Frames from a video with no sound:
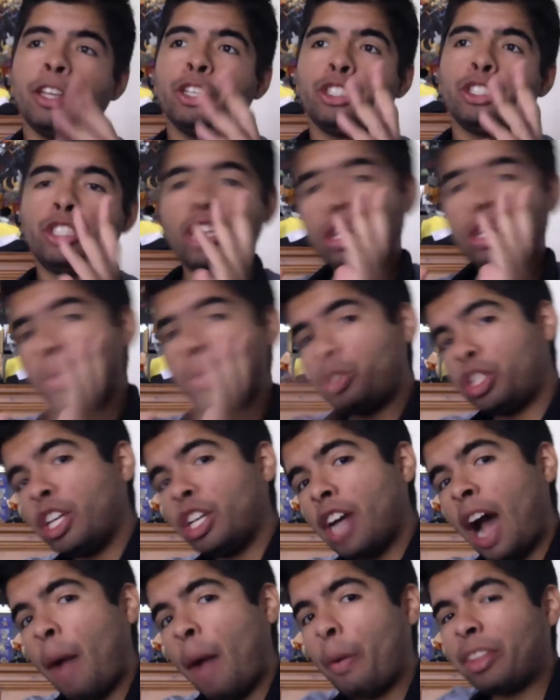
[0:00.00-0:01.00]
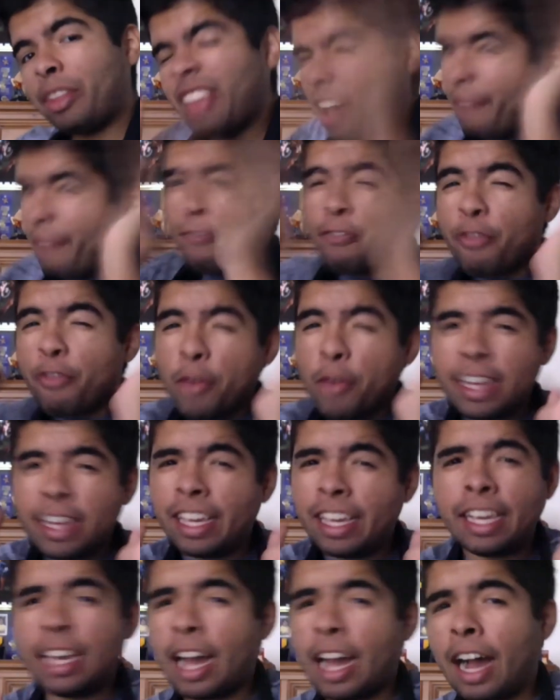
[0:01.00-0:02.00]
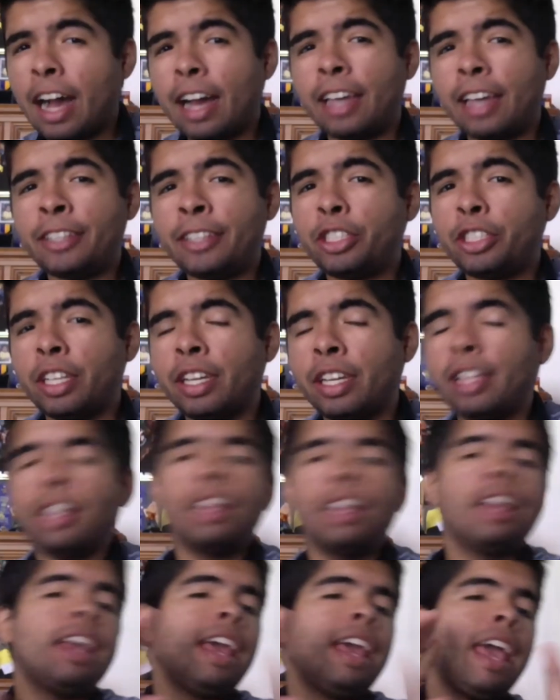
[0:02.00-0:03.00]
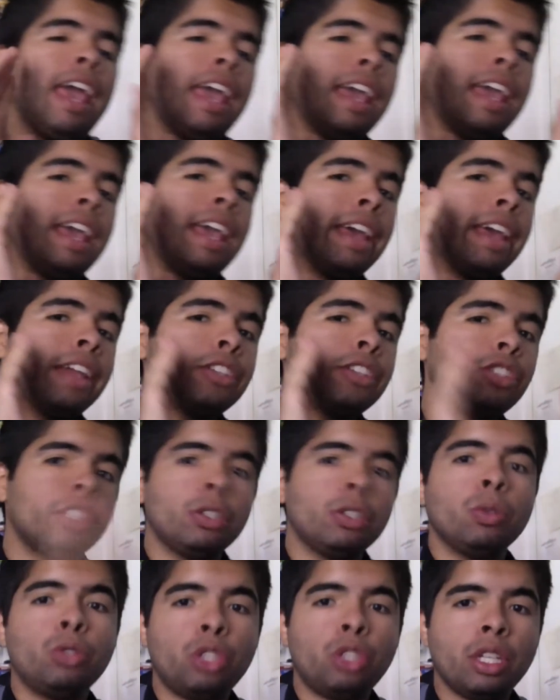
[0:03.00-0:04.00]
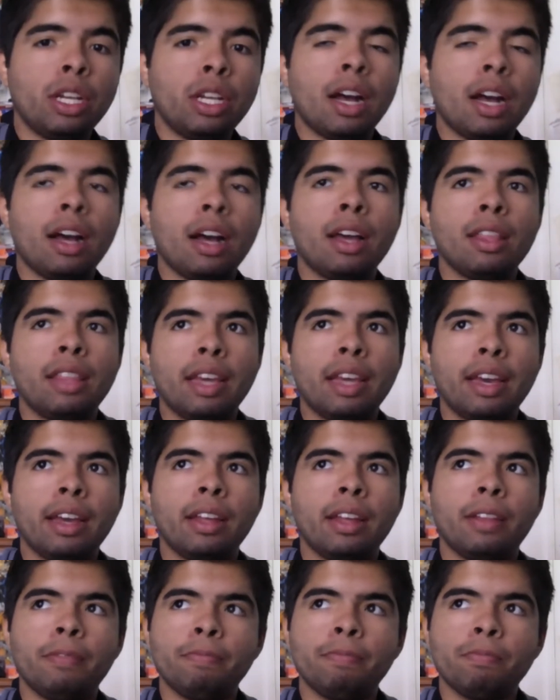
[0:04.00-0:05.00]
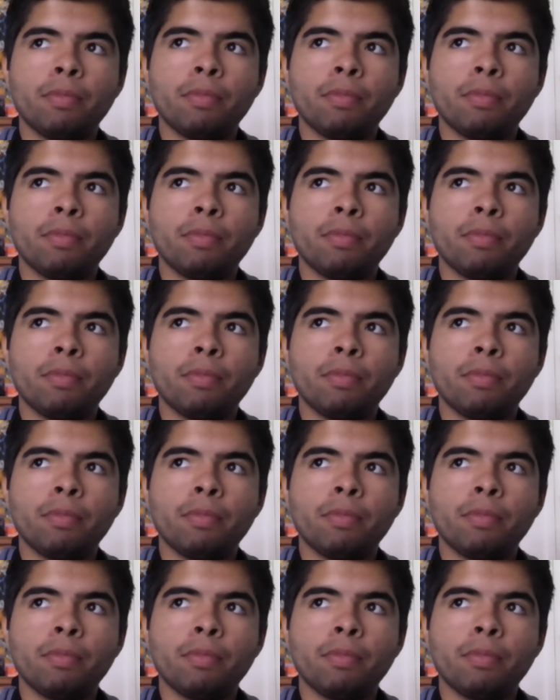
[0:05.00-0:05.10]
Shin Uchiha with that freaky eye shit, and Shin Uchiha that,